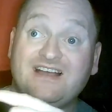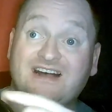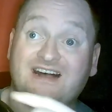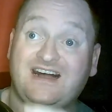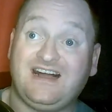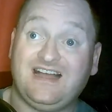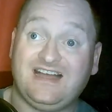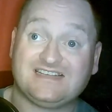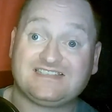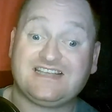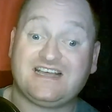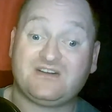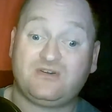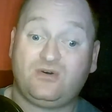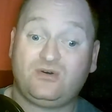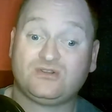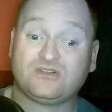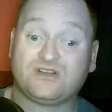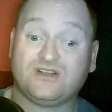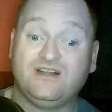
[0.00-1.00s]
as that
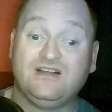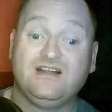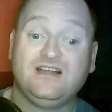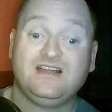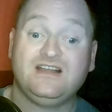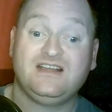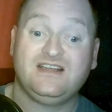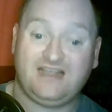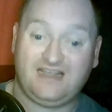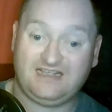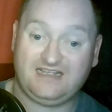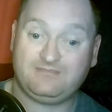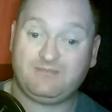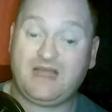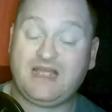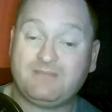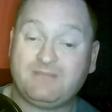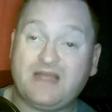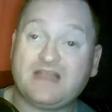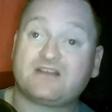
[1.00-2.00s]
holder and
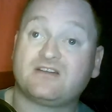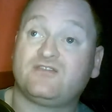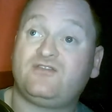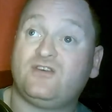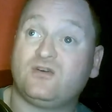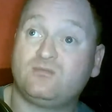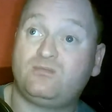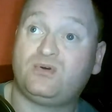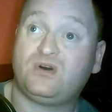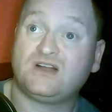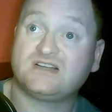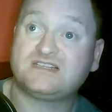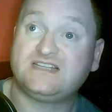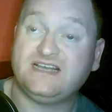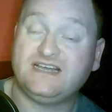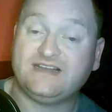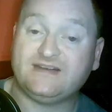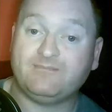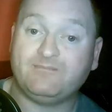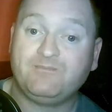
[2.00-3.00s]
my microphone plugged
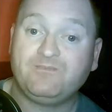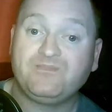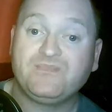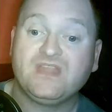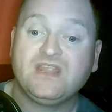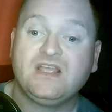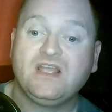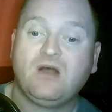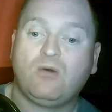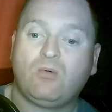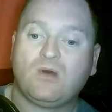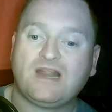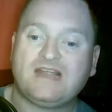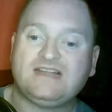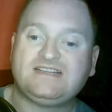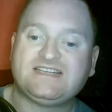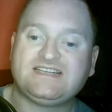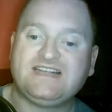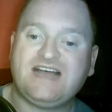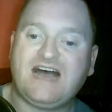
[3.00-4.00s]
in. What I
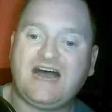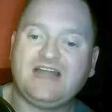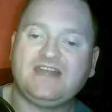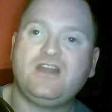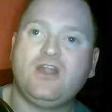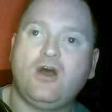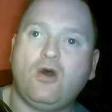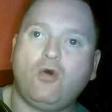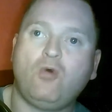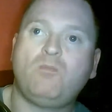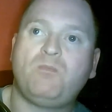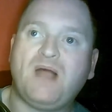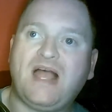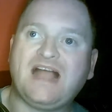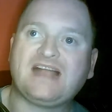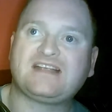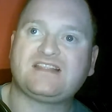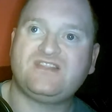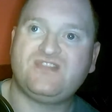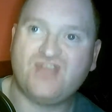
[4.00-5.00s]
did not know
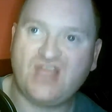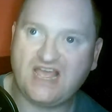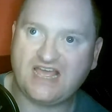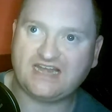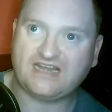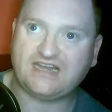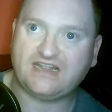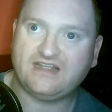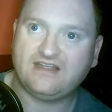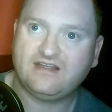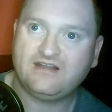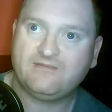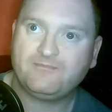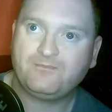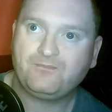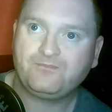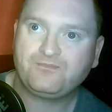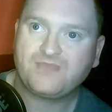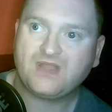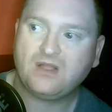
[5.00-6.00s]
back then
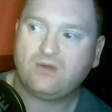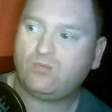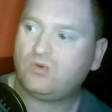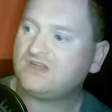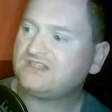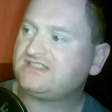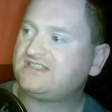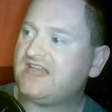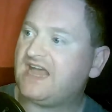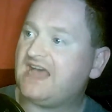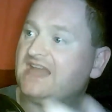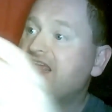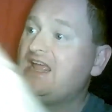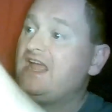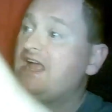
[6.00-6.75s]
was that